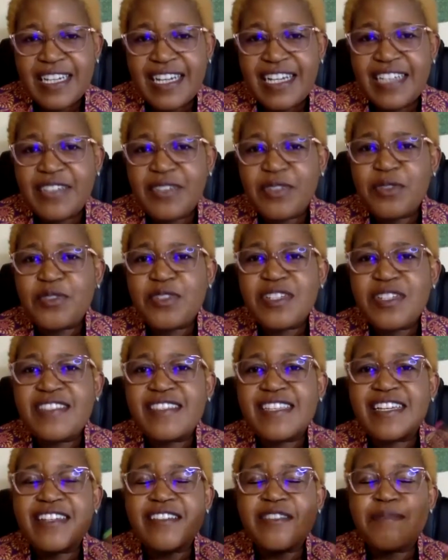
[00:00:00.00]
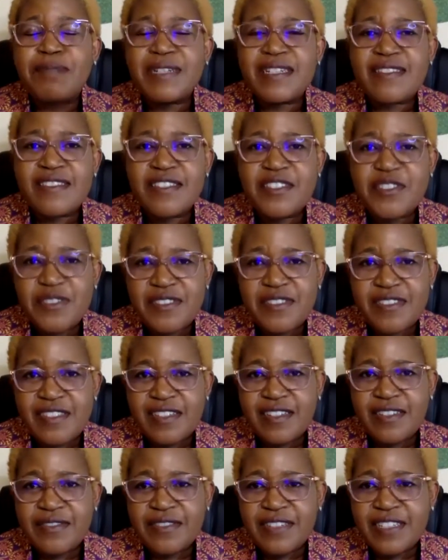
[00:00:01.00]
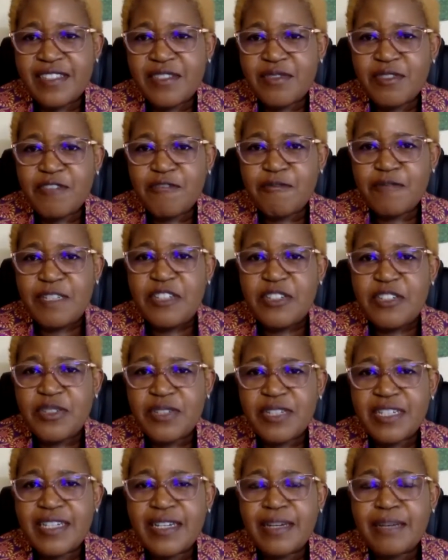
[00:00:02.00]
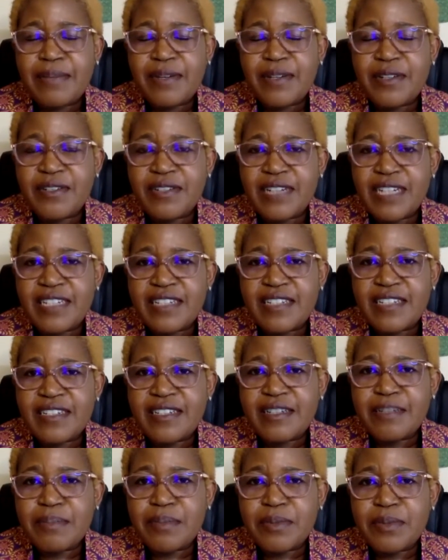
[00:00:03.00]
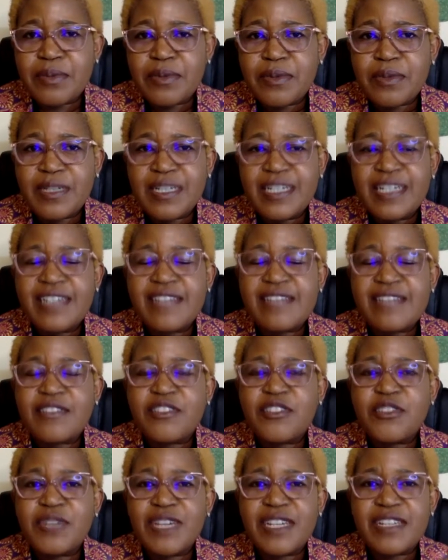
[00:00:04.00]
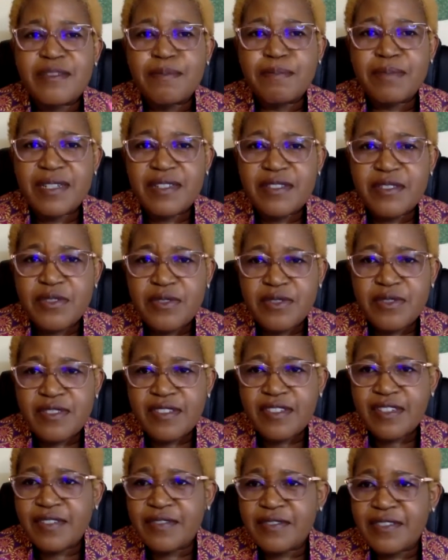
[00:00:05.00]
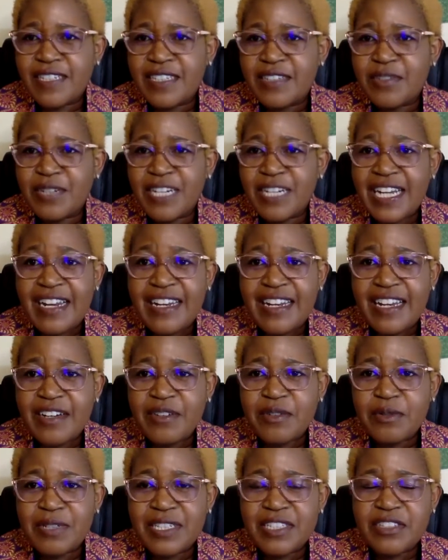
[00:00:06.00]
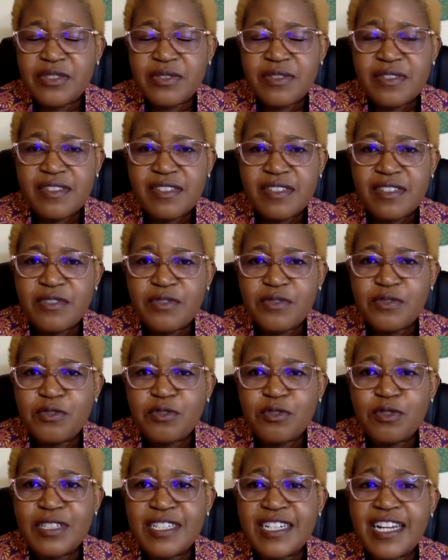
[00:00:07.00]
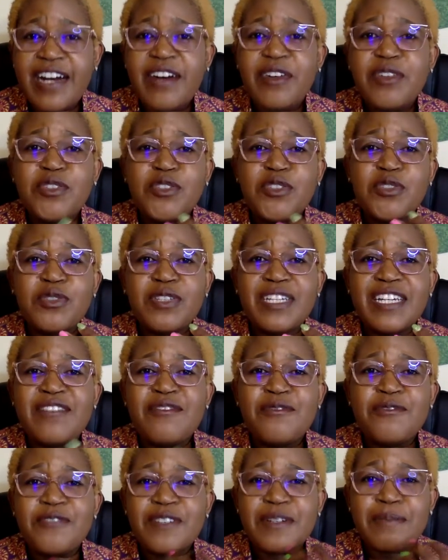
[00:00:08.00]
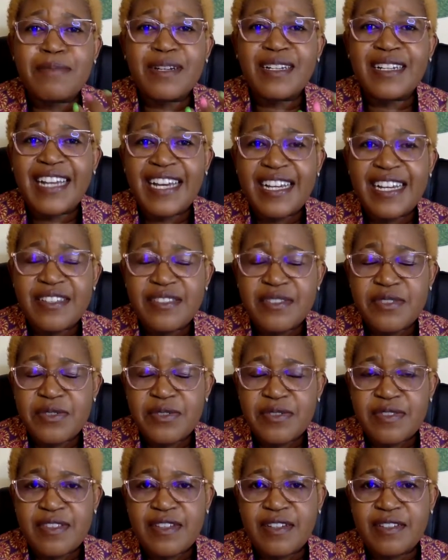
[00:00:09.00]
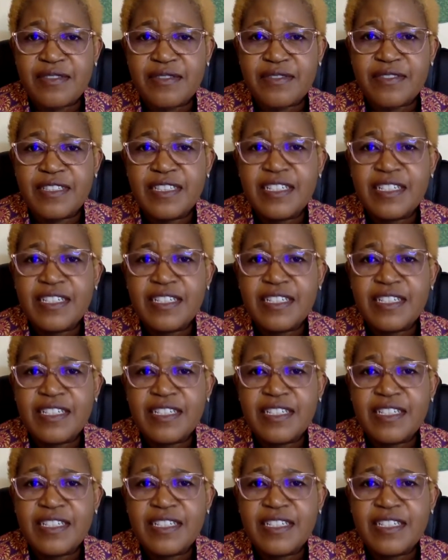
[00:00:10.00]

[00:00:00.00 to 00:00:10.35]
And also it's expressing yourself. As we've been talking about writing a book, it's to express yourself. And I like what you said, Fulu. Now you can verbalize yourself.